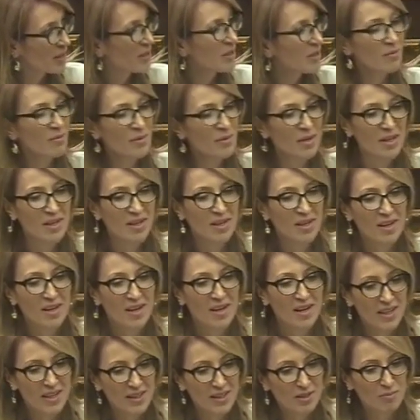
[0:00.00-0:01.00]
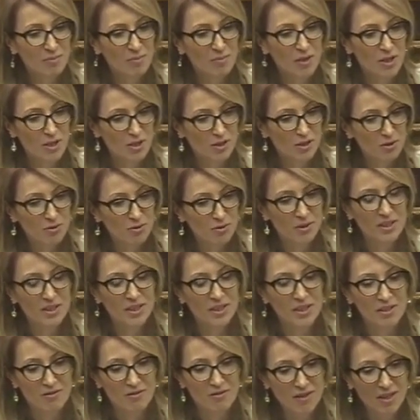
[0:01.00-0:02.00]
which one I occupy,
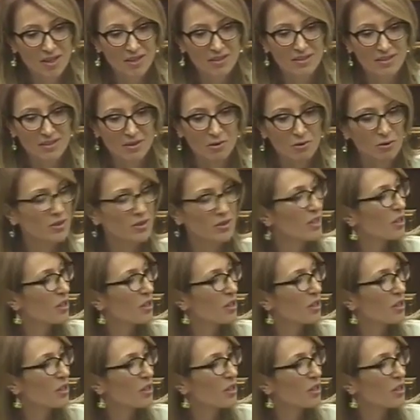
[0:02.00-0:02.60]
the implementation